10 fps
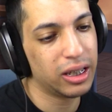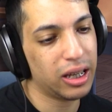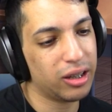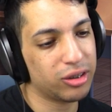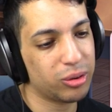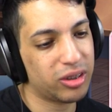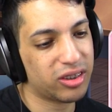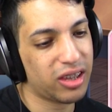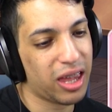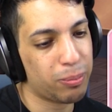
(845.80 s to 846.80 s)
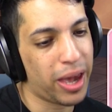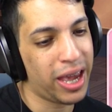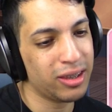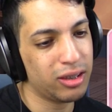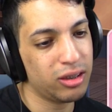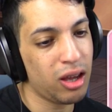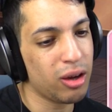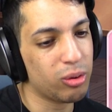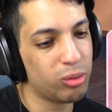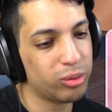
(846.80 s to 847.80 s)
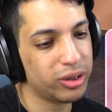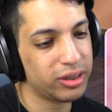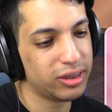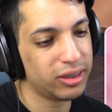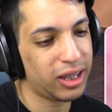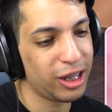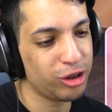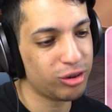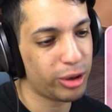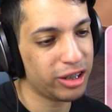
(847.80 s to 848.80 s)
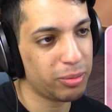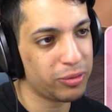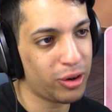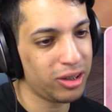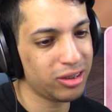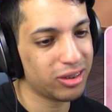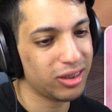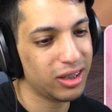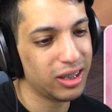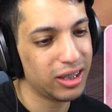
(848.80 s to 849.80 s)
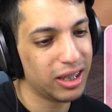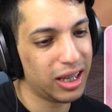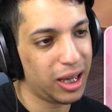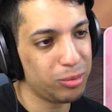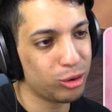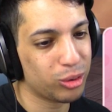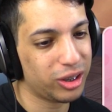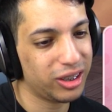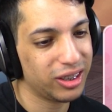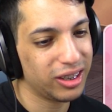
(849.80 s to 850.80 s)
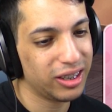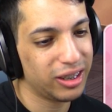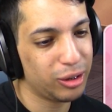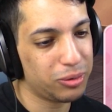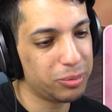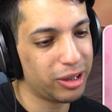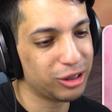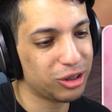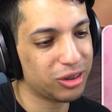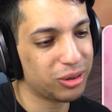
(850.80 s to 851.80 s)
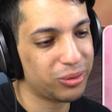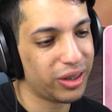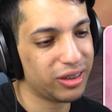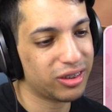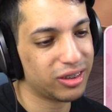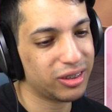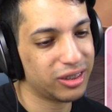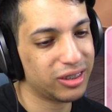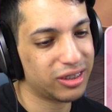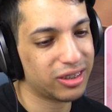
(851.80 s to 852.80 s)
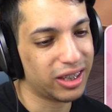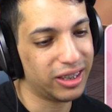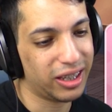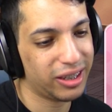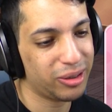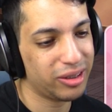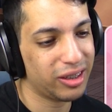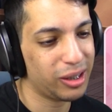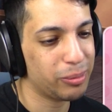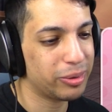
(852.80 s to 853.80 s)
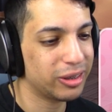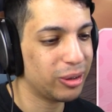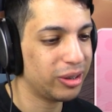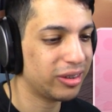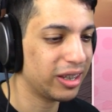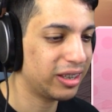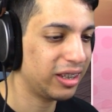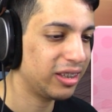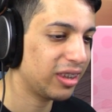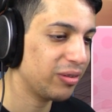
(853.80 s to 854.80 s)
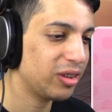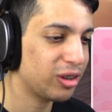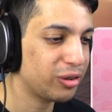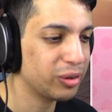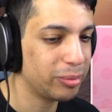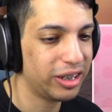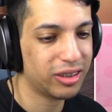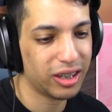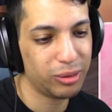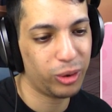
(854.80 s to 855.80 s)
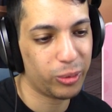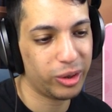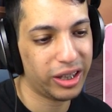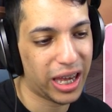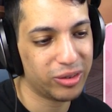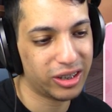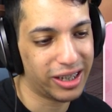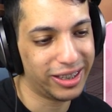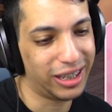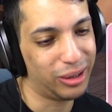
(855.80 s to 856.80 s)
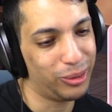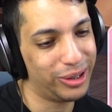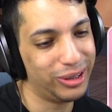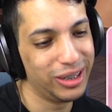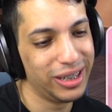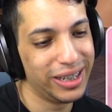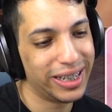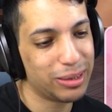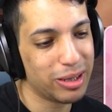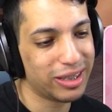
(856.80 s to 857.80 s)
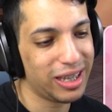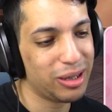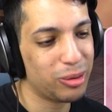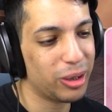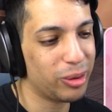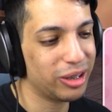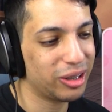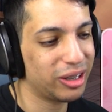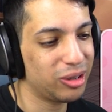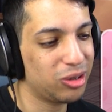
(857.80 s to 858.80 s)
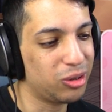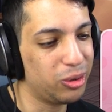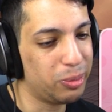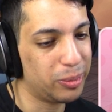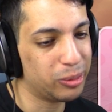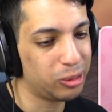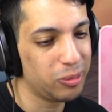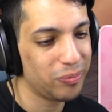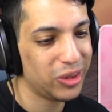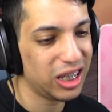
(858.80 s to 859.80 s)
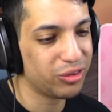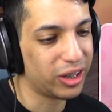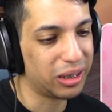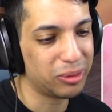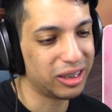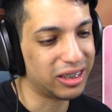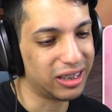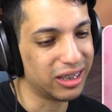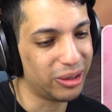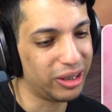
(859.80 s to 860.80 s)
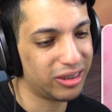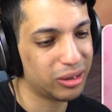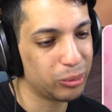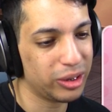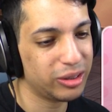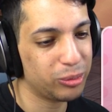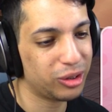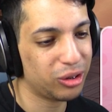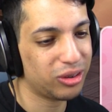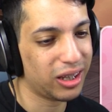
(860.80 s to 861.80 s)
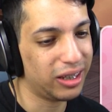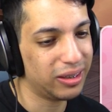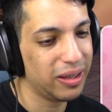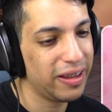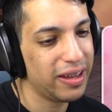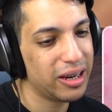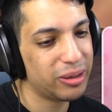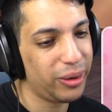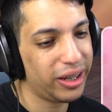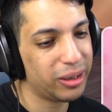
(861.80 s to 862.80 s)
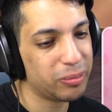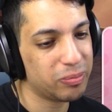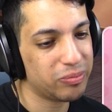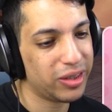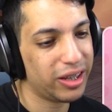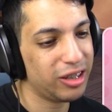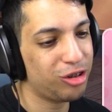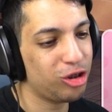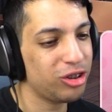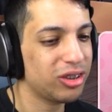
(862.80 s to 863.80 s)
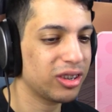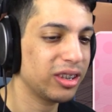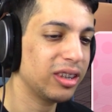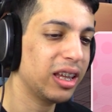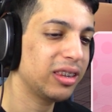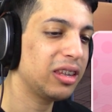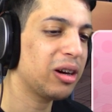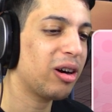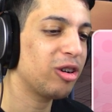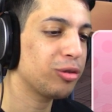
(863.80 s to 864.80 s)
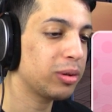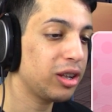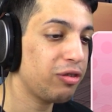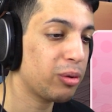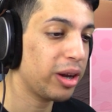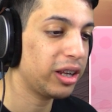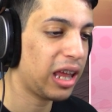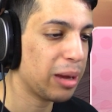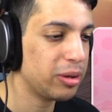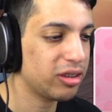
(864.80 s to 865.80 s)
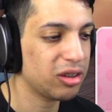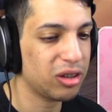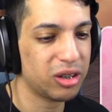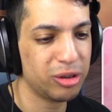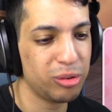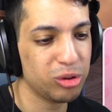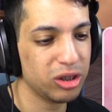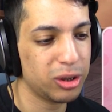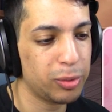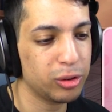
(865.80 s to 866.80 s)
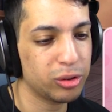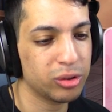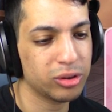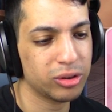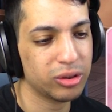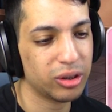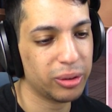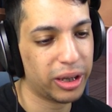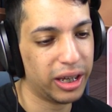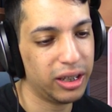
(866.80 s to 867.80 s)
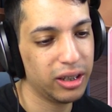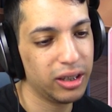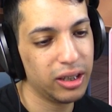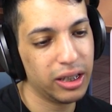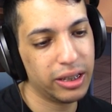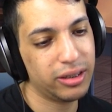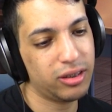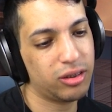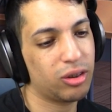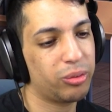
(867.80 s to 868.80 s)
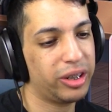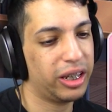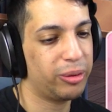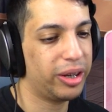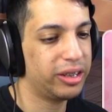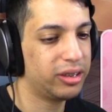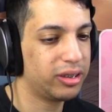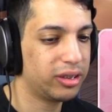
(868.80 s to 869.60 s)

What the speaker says: So it's that bad? No. Did I just raise my voice? I'm sorry. Yuri blushes, her face. I couldn't help but notice that it's even several minutes and we really haven't gotten anywhere. It might take Yuri a while to get used to new people. It's fine, I really didn't notice. What were you saying? Right, it's just that there are specific writing habits that are usually typical to... Okay, this is already I read.